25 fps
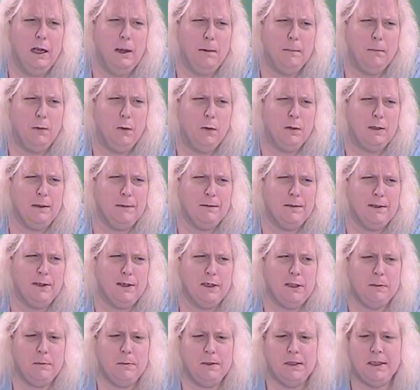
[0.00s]
programs that are
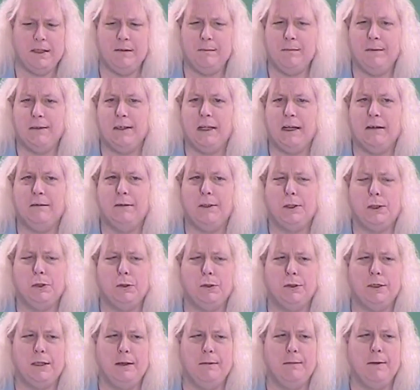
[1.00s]
specific that
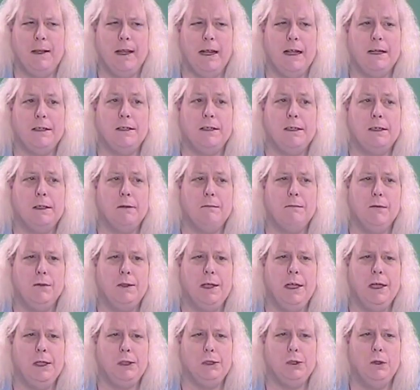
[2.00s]
Regional 7 has, like the
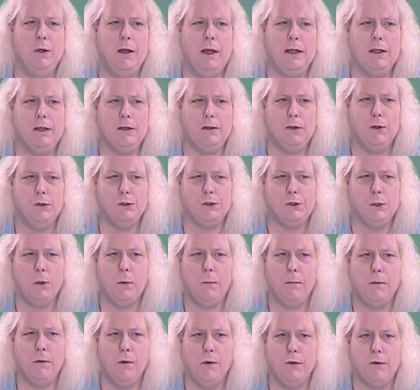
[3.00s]
Vocational Agricultural
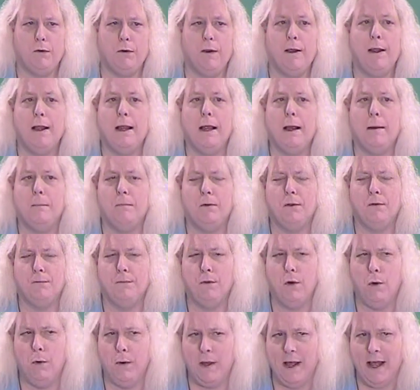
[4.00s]
Program, the
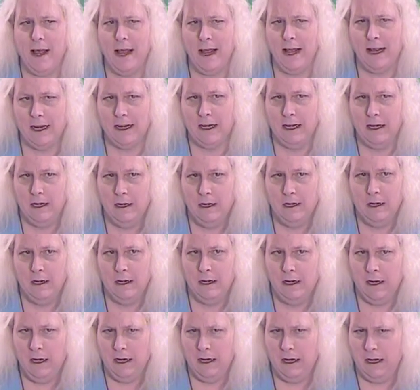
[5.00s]
VOAG
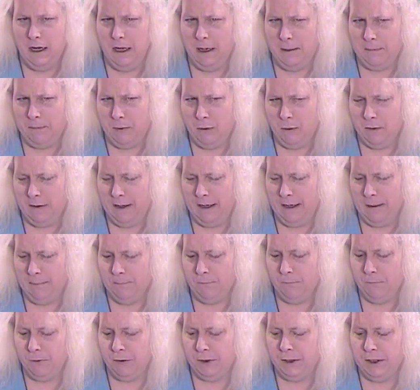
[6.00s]

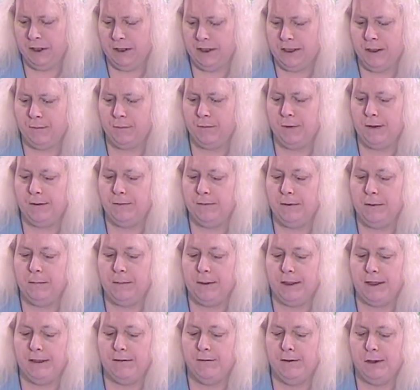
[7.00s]
program, which is definitely run
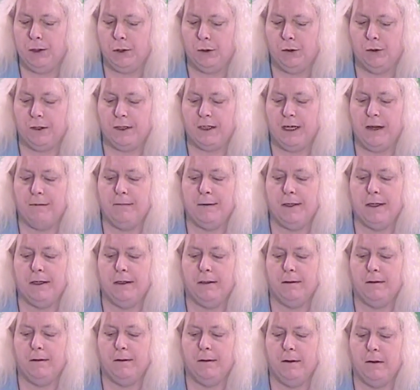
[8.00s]
by Regional
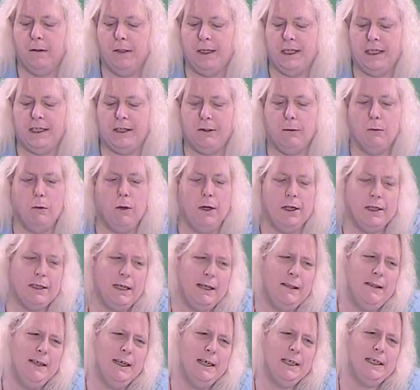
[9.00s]
7. At least it was.
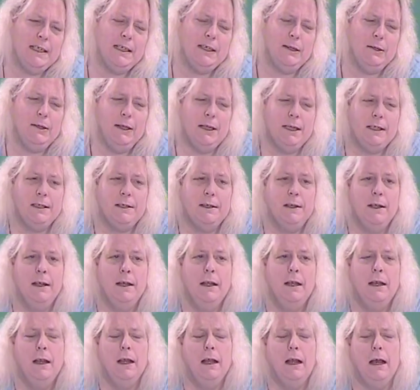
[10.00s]
I think it still is.
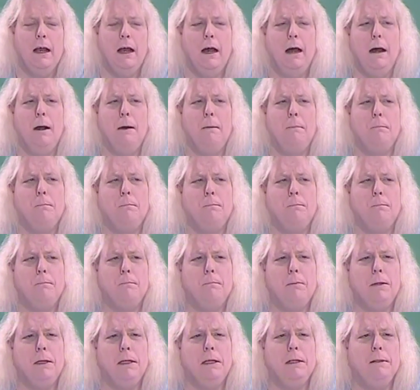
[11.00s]

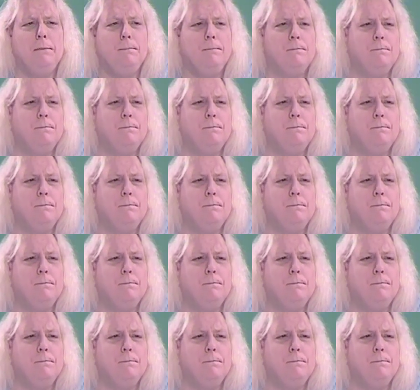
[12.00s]
But